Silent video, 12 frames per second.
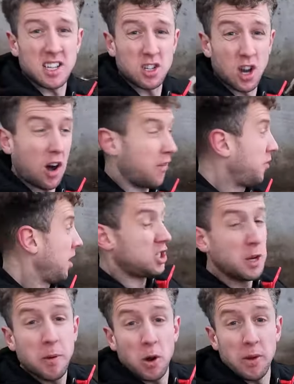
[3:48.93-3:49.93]
It's a sort of
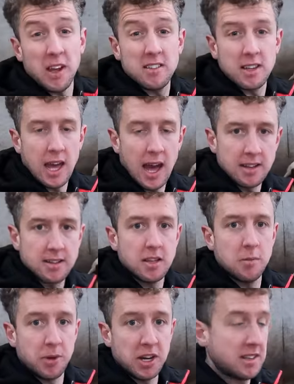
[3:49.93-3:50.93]
cheaper way to get
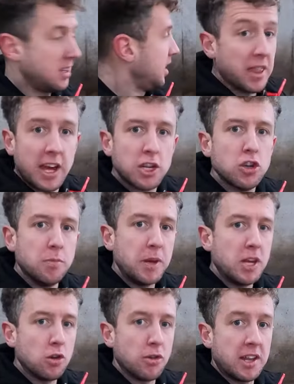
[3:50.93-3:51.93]
into the breed, but the issue
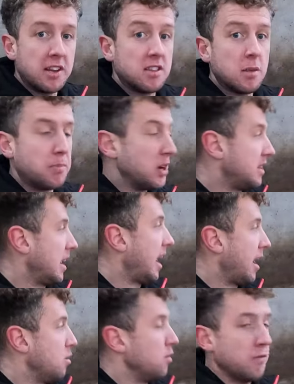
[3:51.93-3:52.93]
be you'll then need to breed
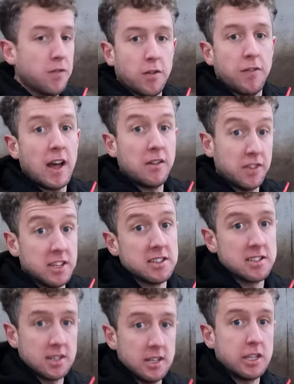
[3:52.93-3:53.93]
that out for 5
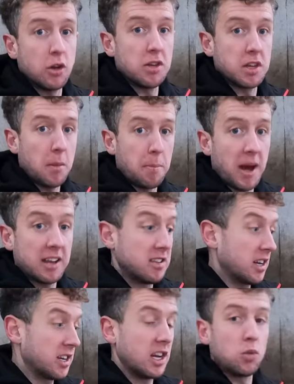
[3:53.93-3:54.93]
years until you come back
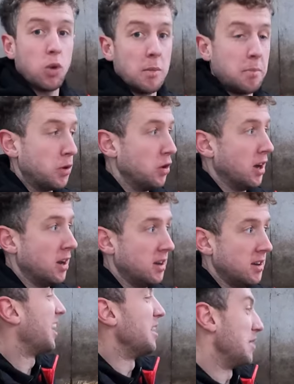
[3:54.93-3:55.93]
to a grade 1 pure.
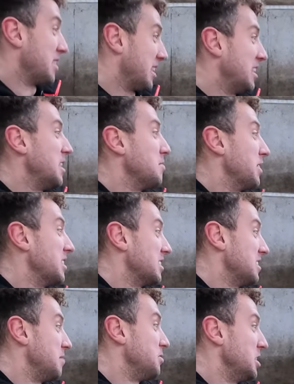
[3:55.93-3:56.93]
They might think you need to breed
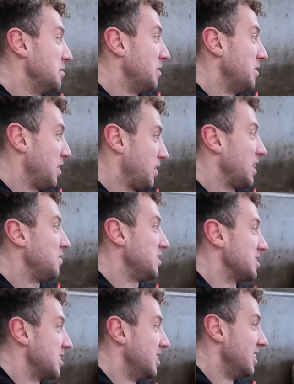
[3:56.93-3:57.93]
the same sheep for 5
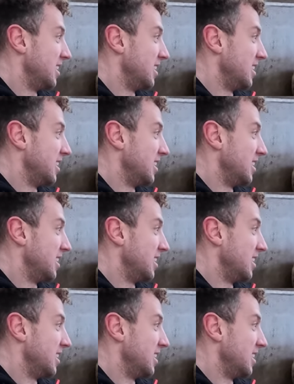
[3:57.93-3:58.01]
years.